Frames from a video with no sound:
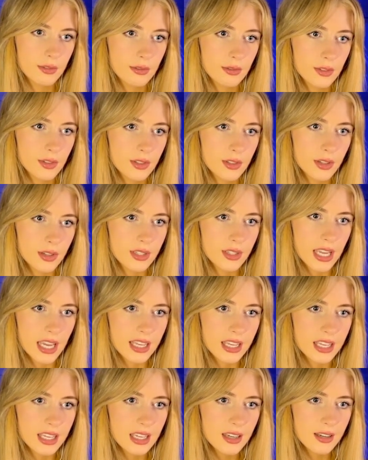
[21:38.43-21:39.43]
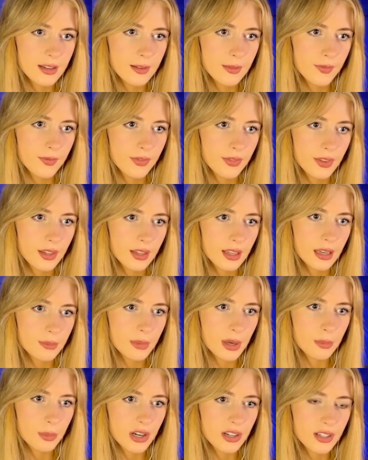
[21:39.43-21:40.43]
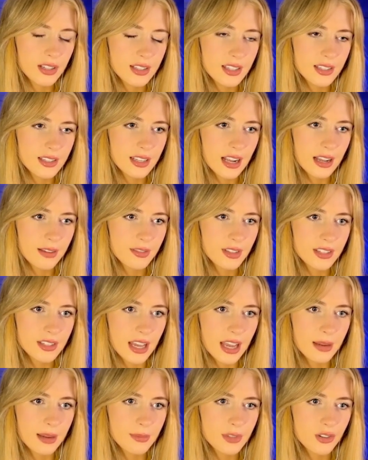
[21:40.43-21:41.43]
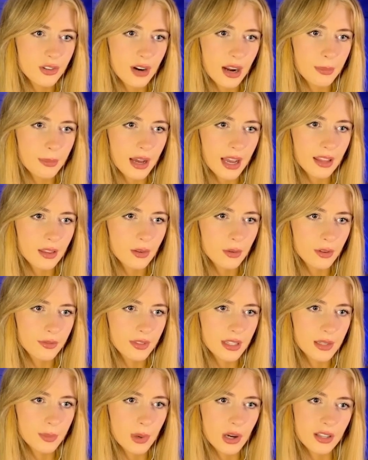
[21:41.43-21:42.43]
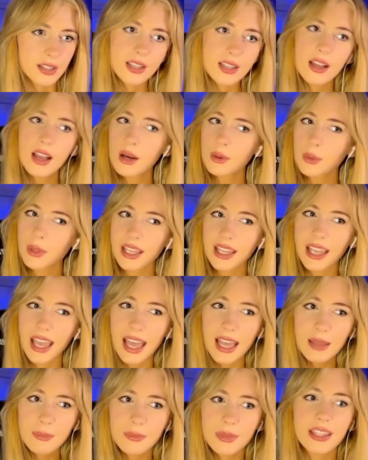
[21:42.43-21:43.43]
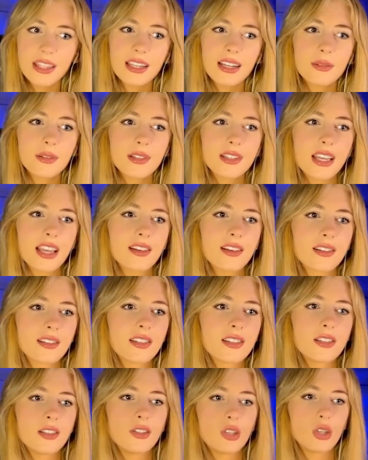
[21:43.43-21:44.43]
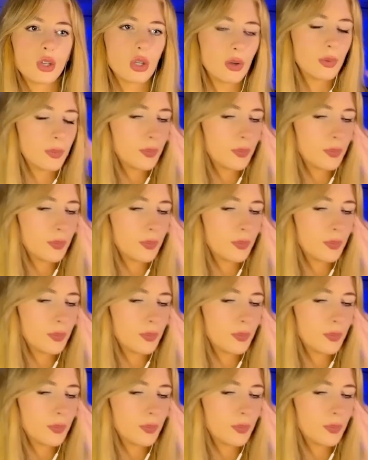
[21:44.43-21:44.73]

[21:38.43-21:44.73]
So I'll take here. My opponent doesn't have the time to grab either of these pawns. Well, they can, but then I will take on c2.